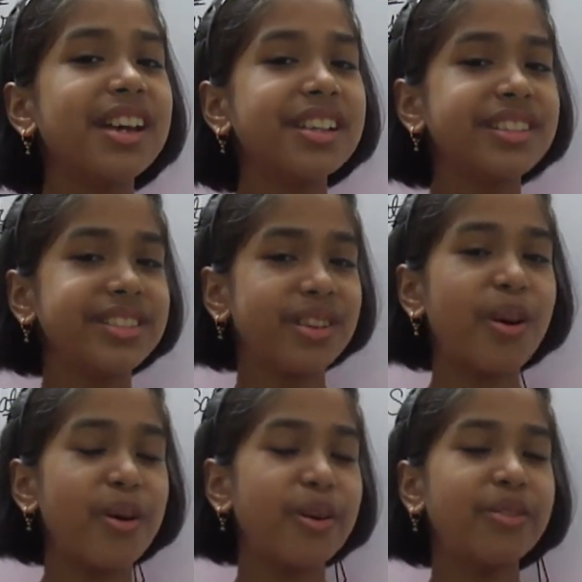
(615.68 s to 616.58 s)
So,
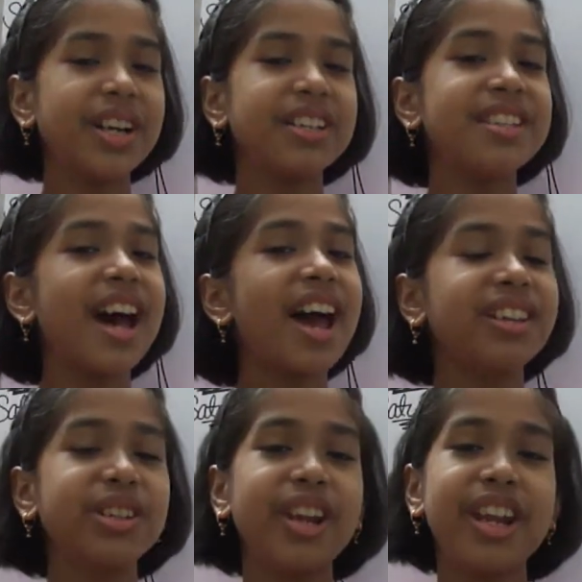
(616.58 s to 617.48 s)
what is the
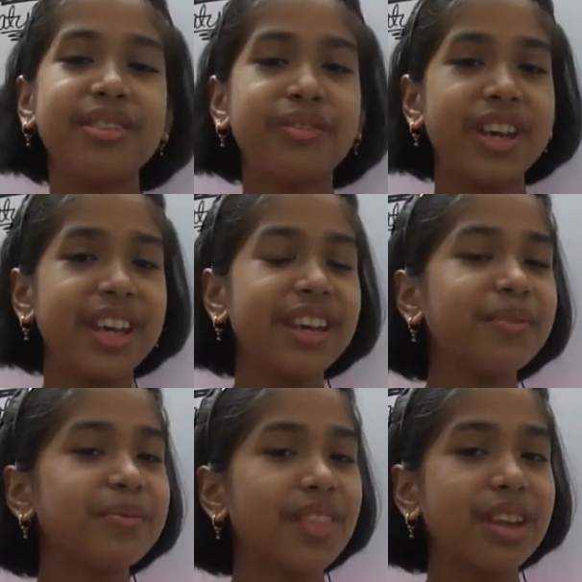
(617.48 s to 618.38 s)
accurate way?
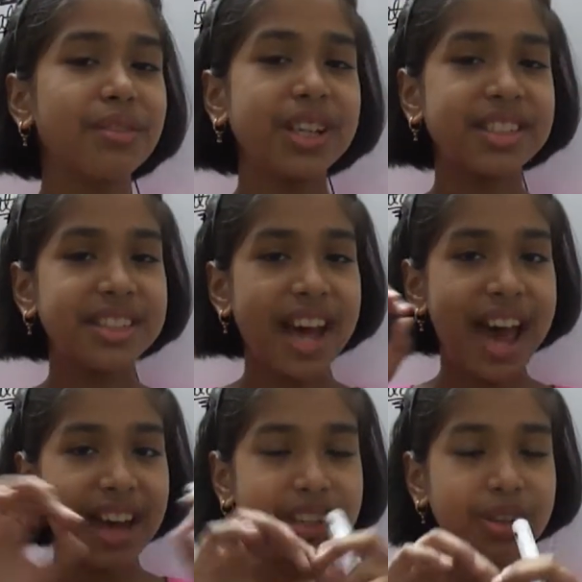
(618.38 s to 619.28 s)
What is
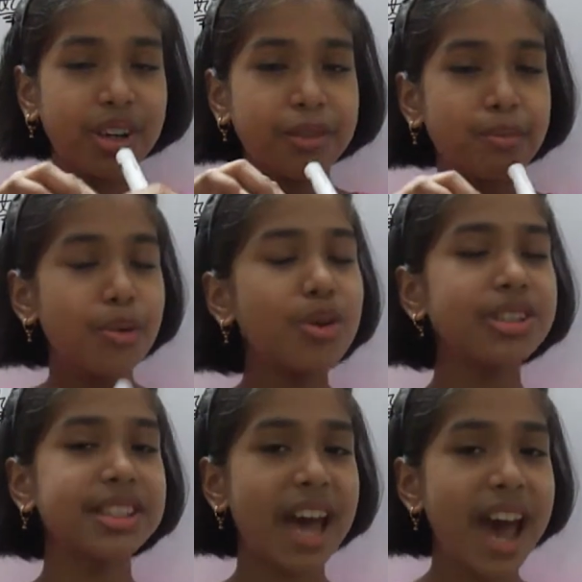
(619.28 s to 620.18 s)
the
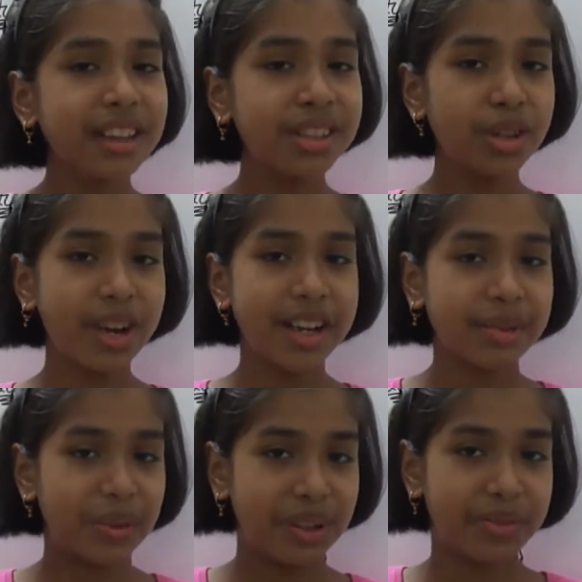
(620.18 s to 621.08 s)
most
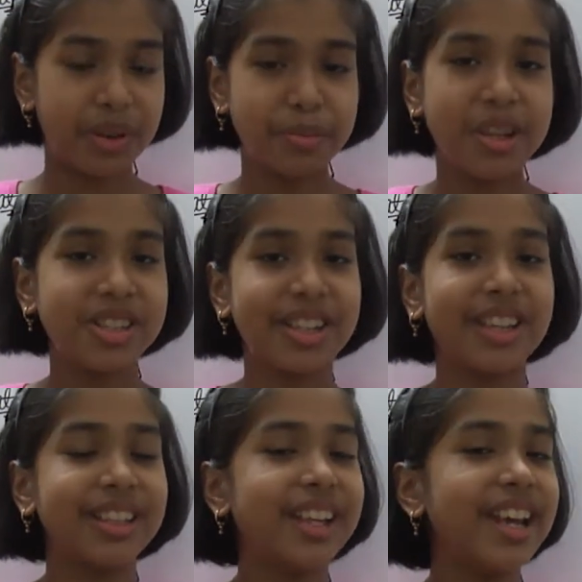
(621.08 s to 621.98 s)
accurate way for
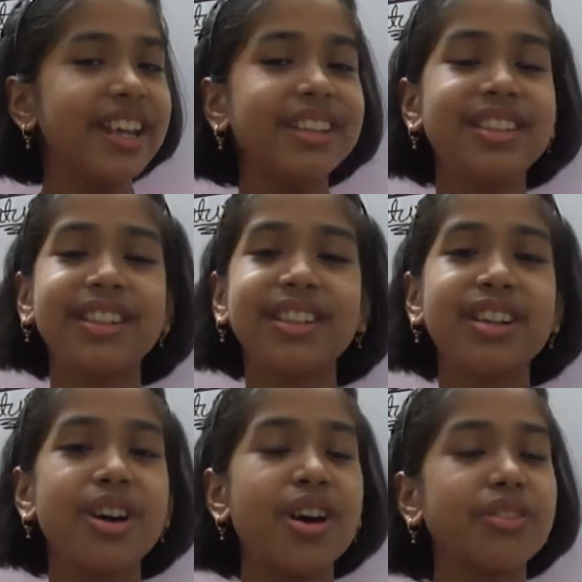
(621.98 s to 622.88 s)
measuring the length
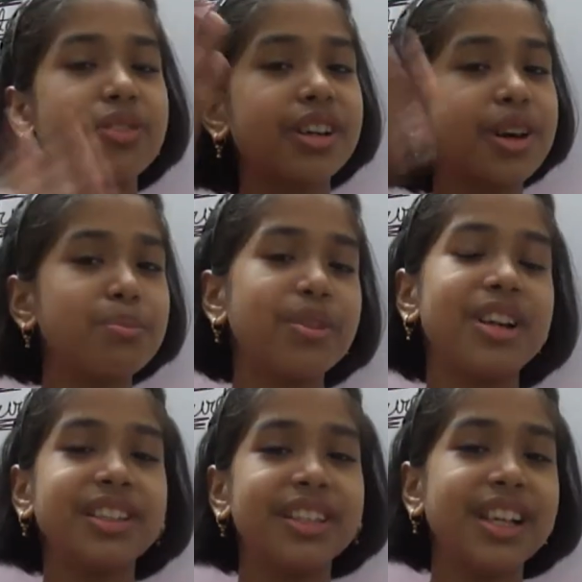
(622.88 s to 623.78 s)
or for
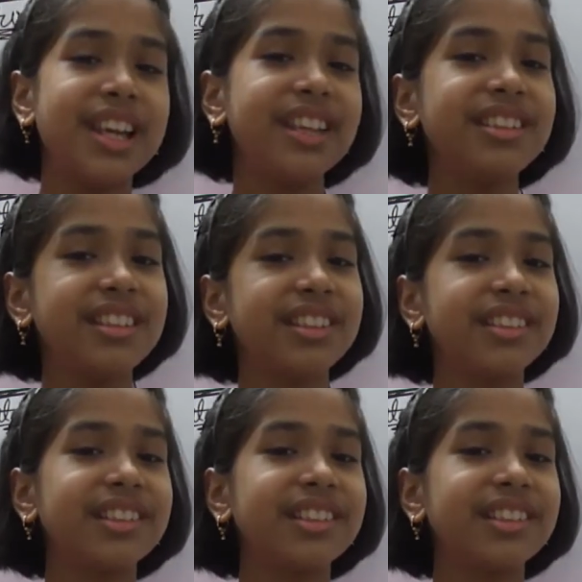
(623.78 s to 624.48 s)
comparing the length?